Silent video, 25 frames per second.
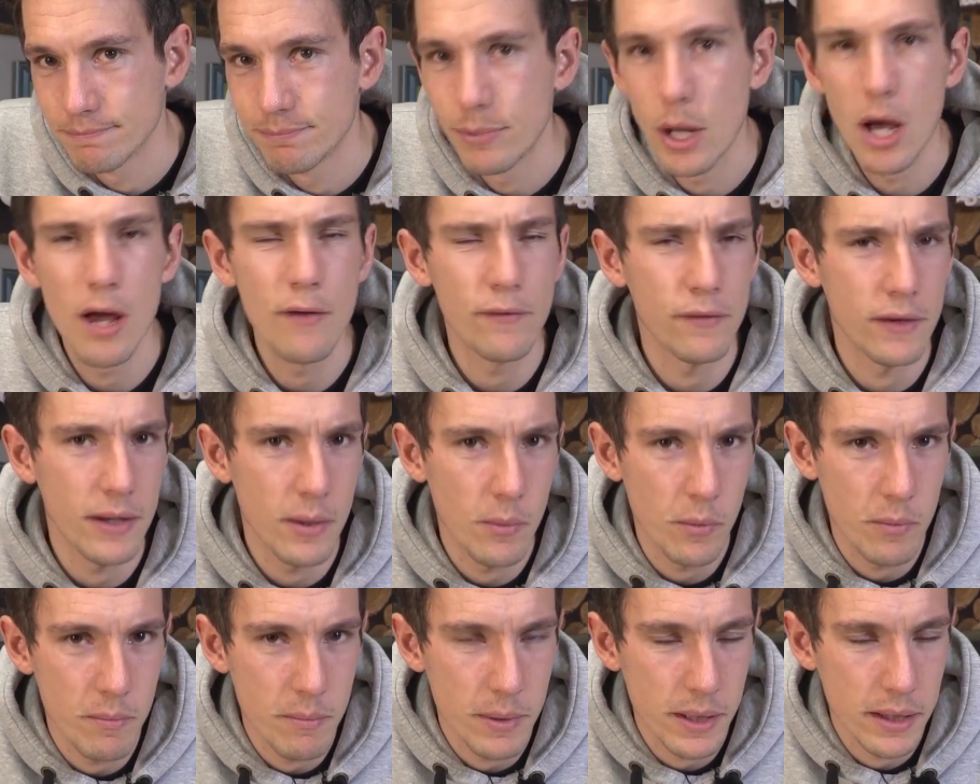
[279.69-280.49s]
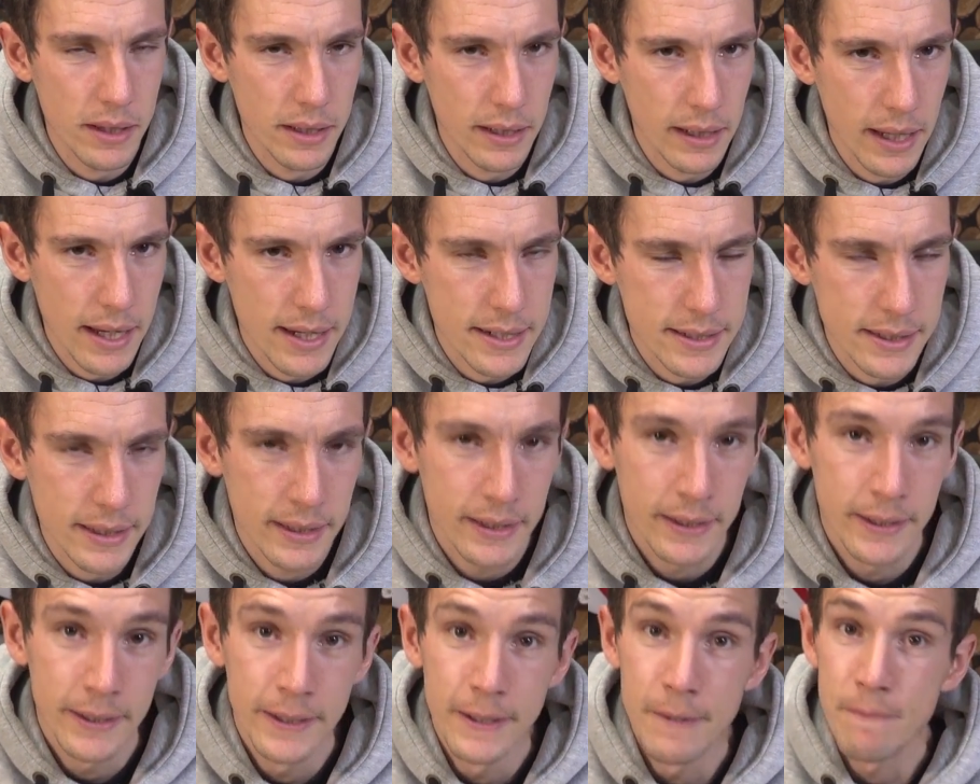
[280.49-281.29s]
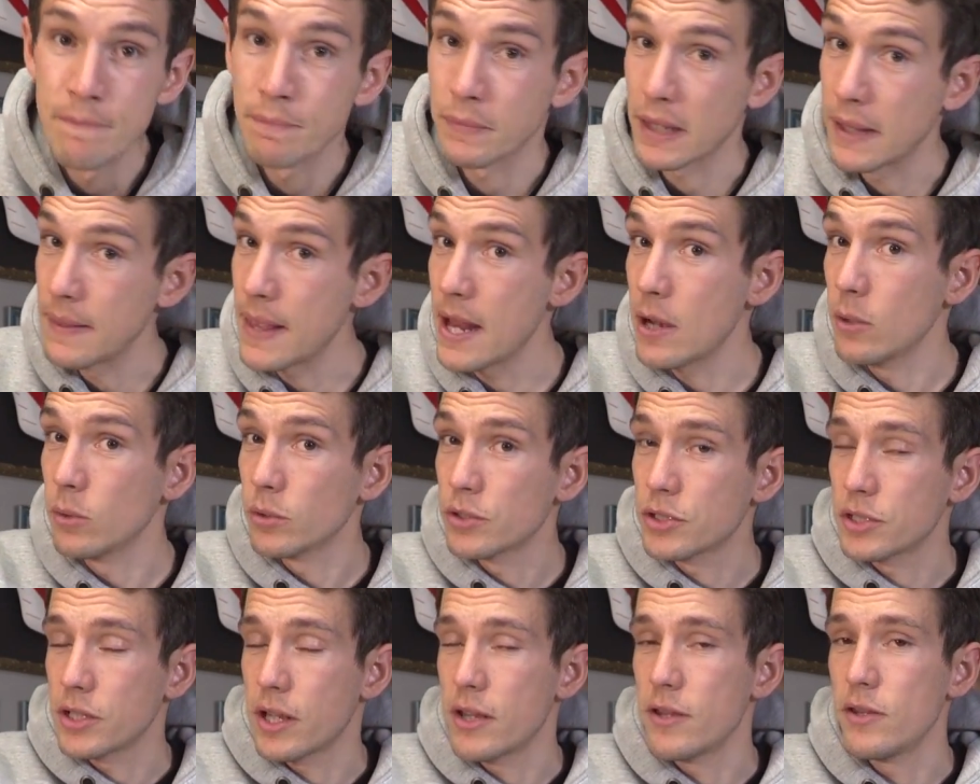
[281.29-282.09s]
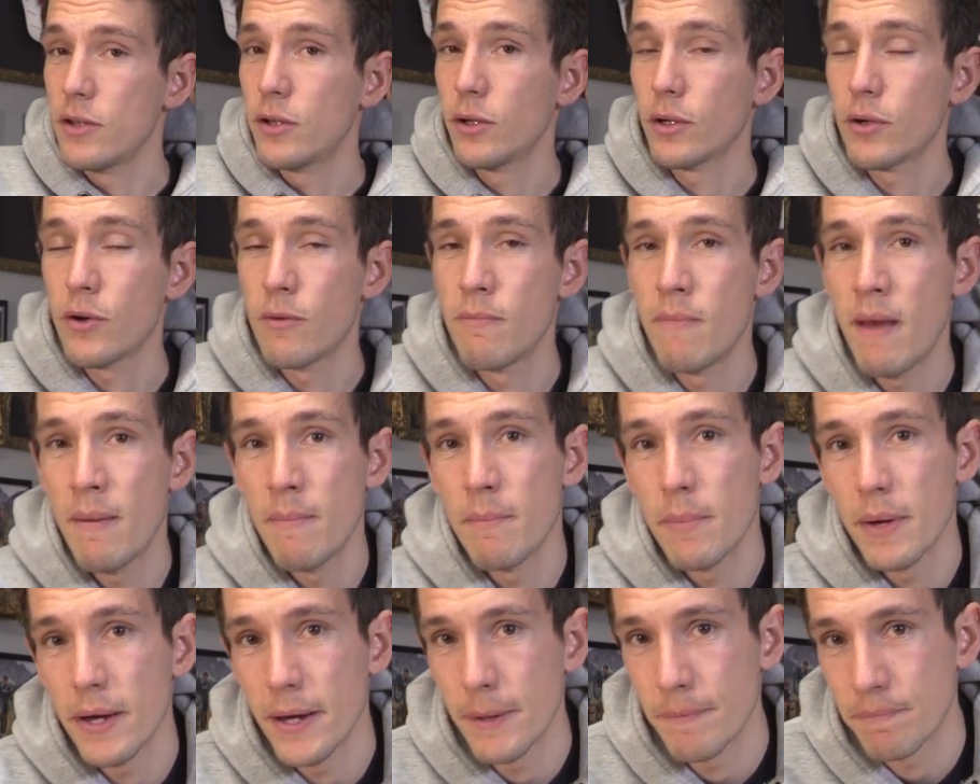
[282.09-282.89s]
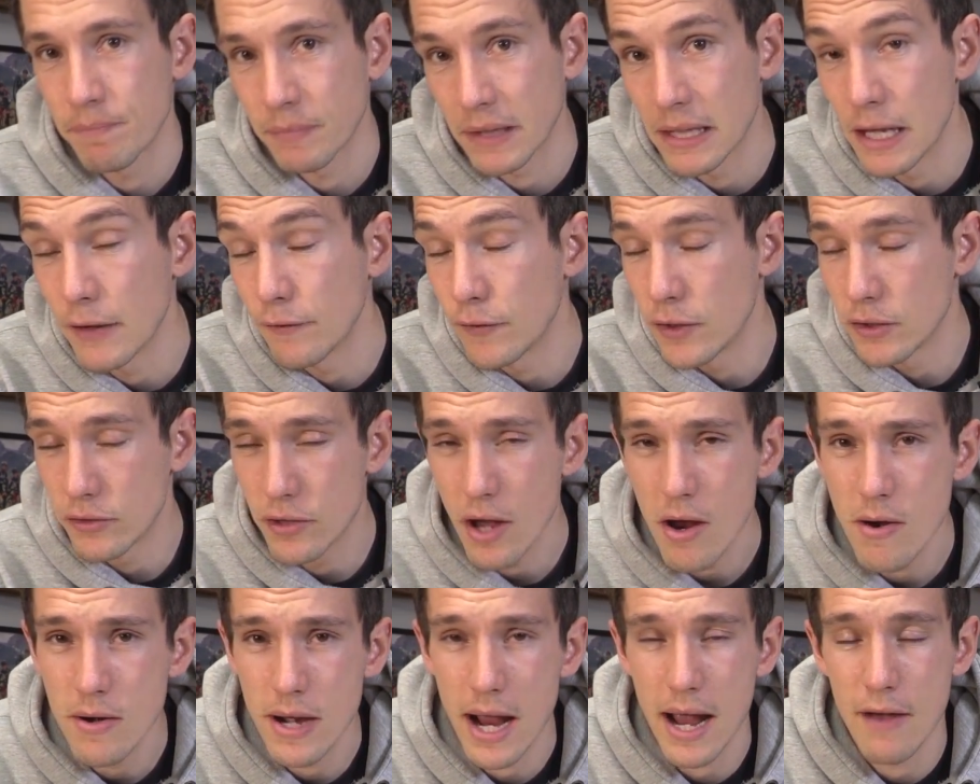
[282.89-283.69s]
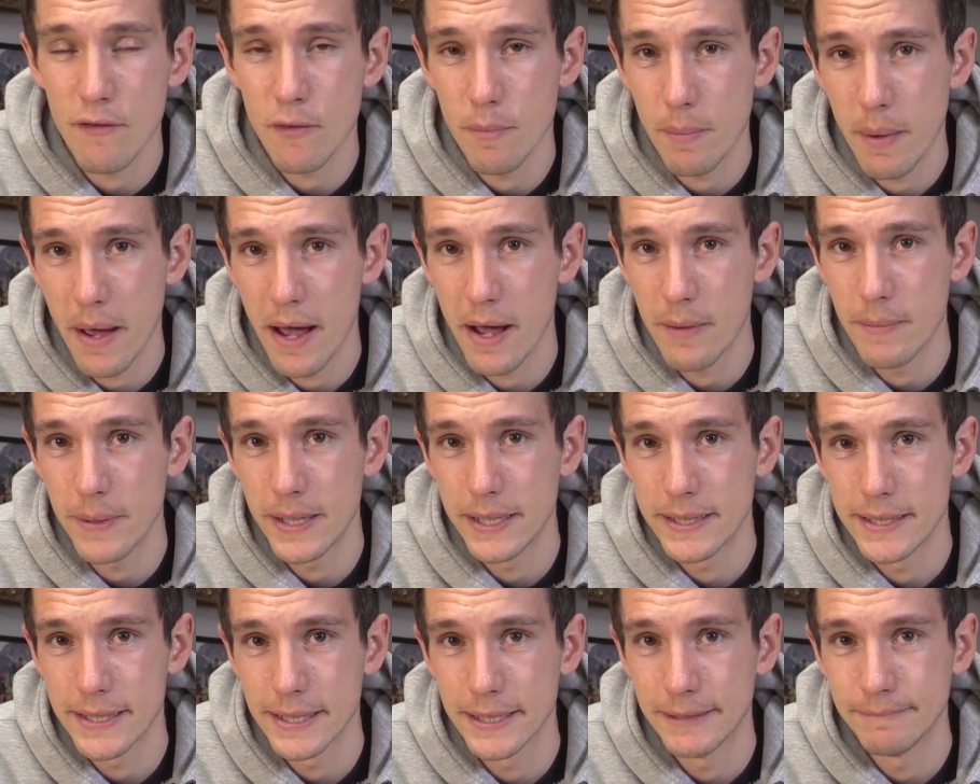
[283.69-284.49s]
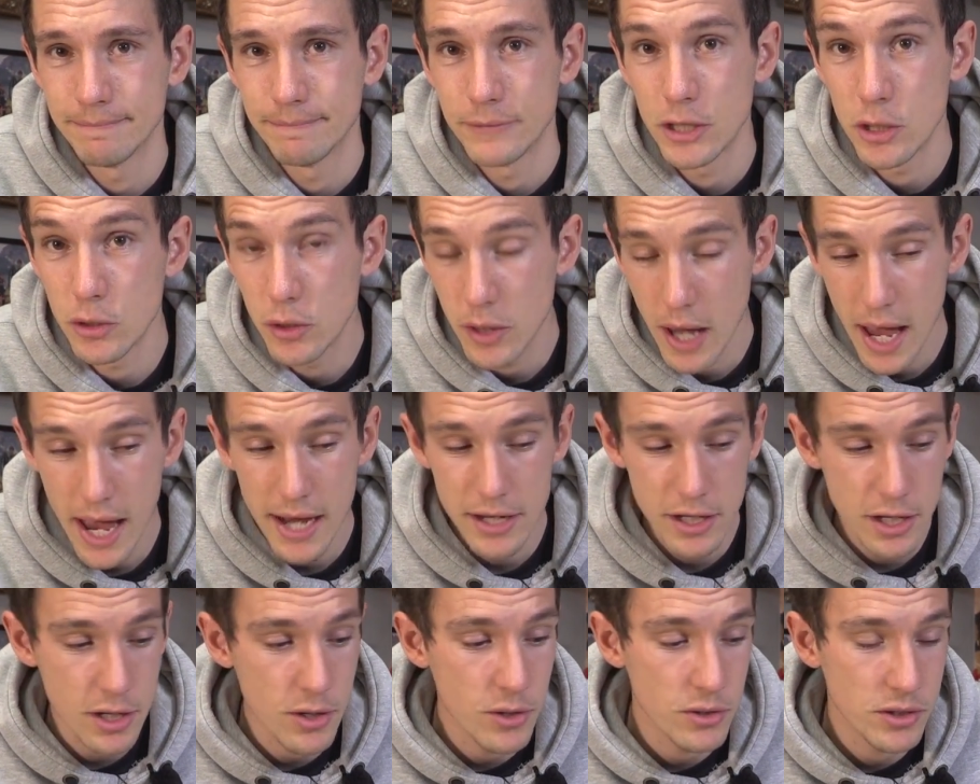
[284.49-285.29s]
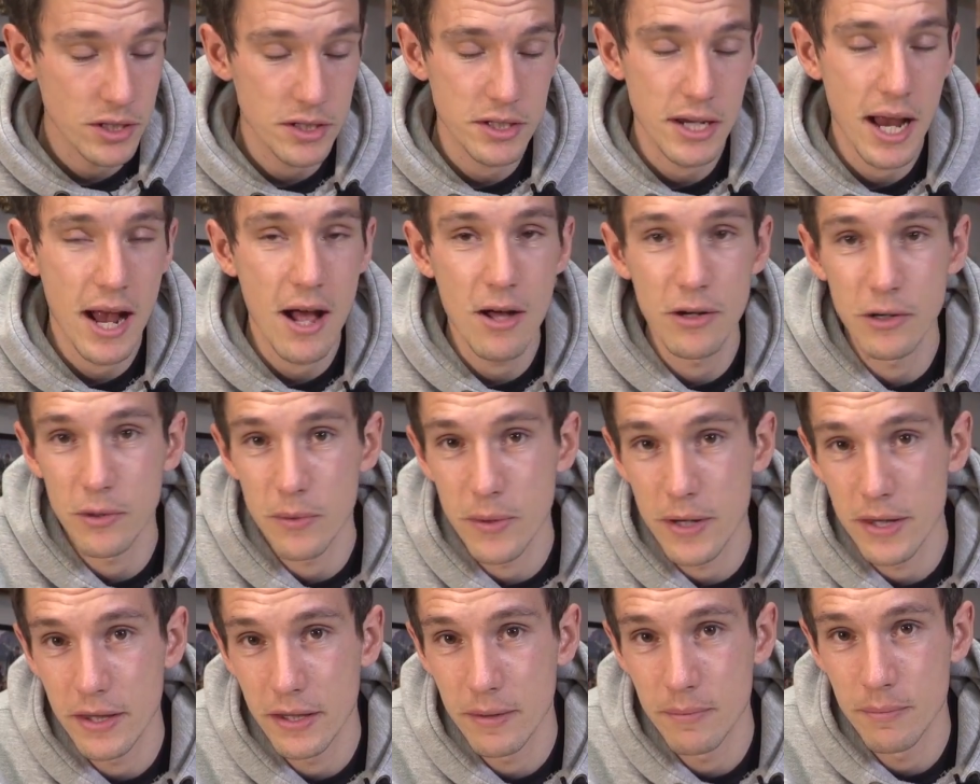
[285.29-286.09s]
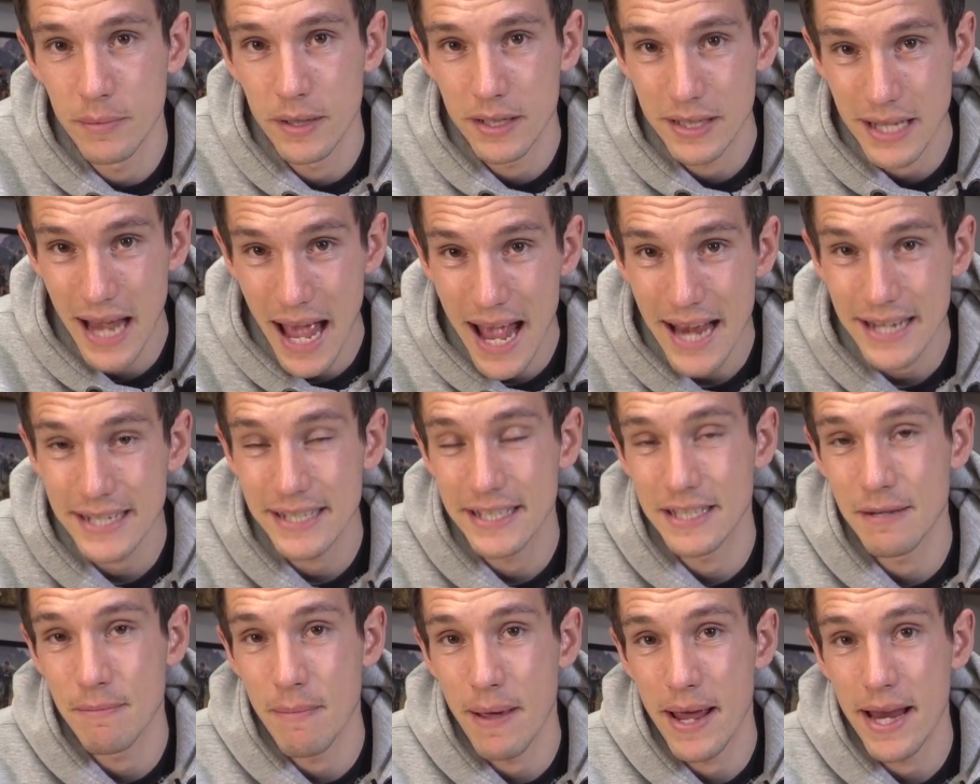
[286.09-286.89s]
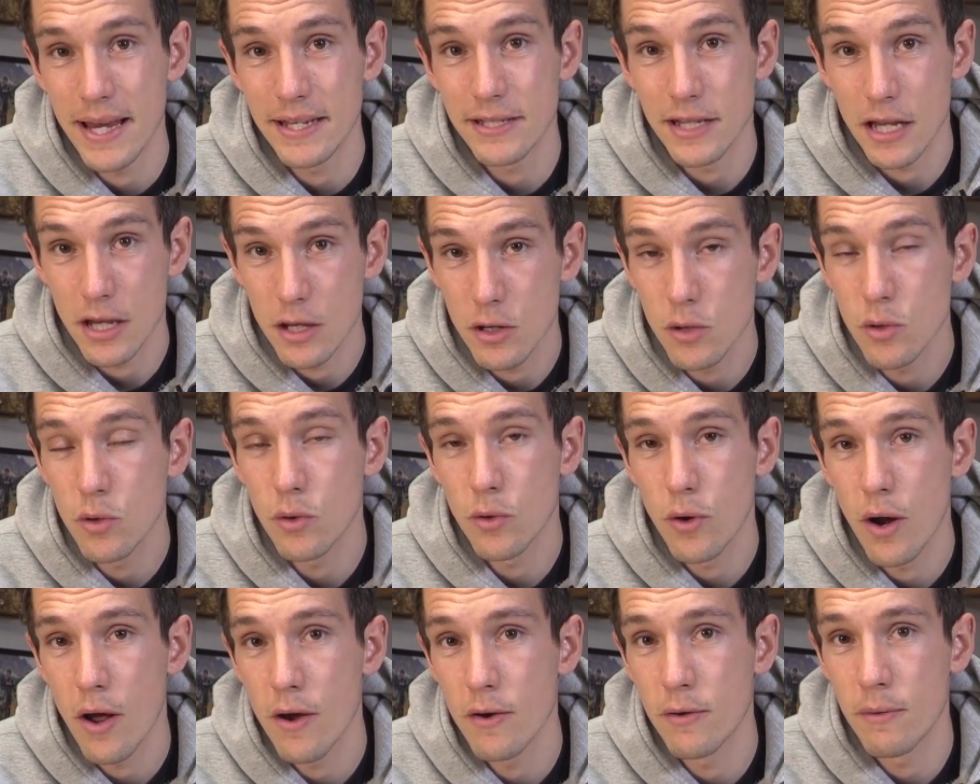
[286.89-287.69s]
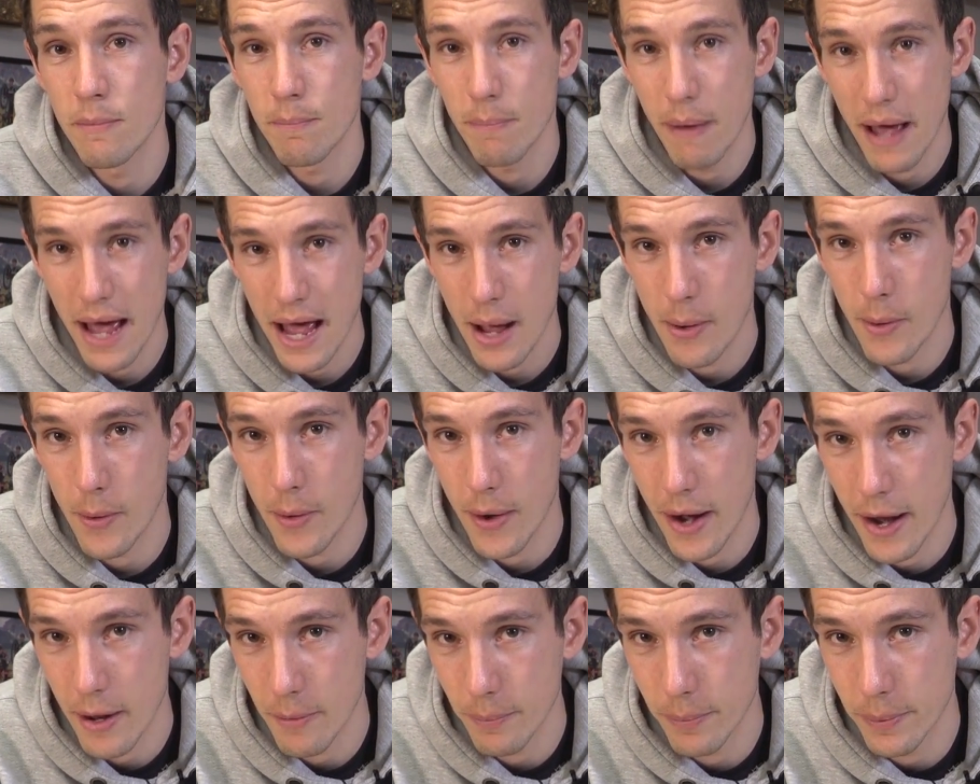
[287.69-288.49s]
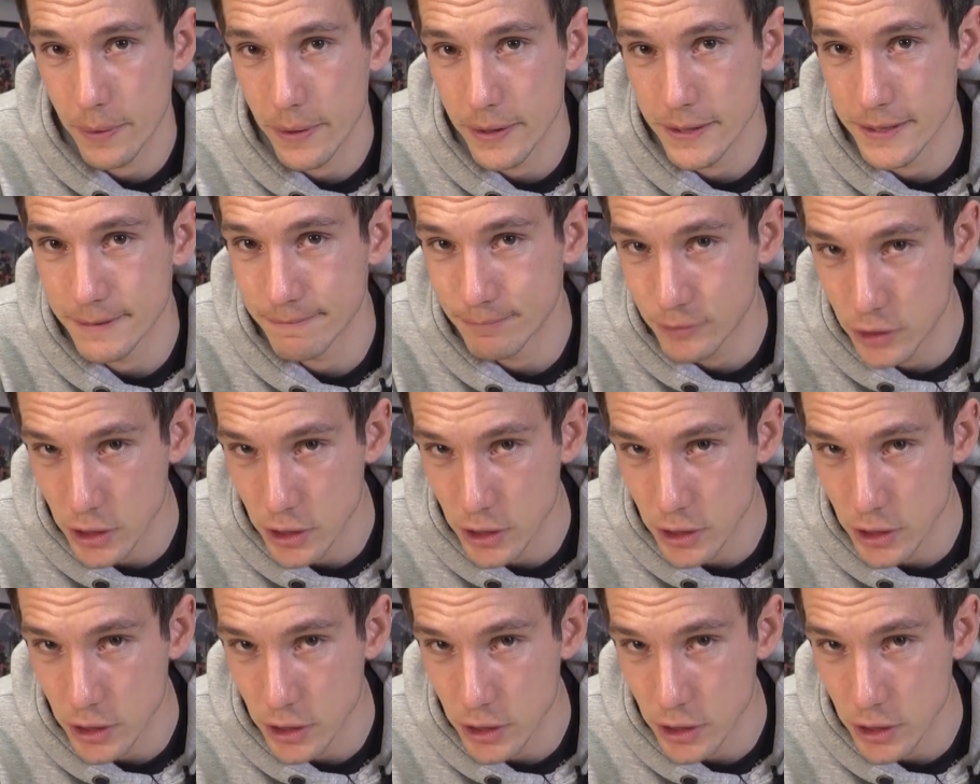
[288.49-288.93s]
But hopefully it wouldn't be the case. And then also, you've got to remember, if you don't have a power meter, you can use this algorithm to estimate your own power output.